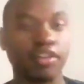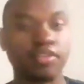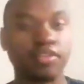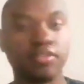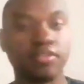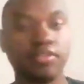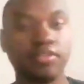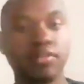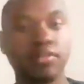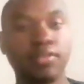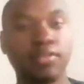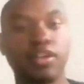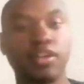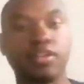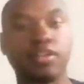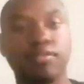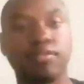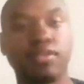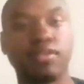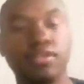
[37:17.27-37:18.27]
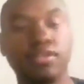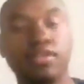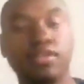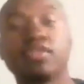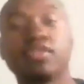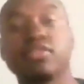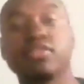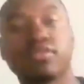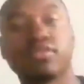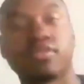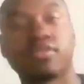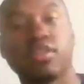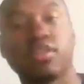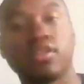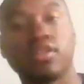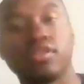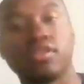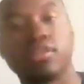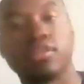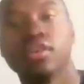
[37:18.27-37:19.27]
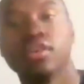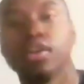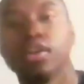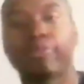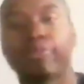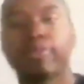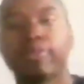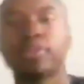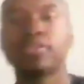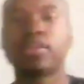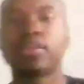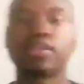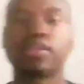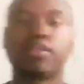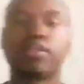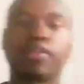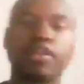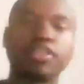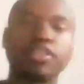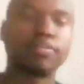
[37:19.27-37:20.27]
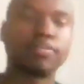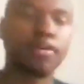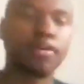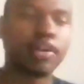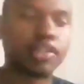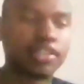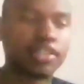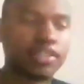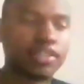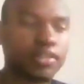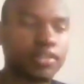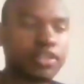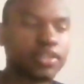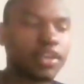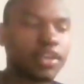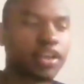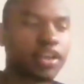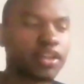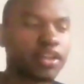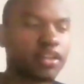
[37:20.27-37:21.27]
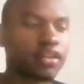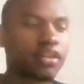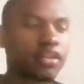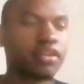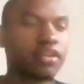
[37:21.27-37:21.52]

thought you knew about it, bro. Yeah, it's crazy. But it's like the crazy part is though, it's like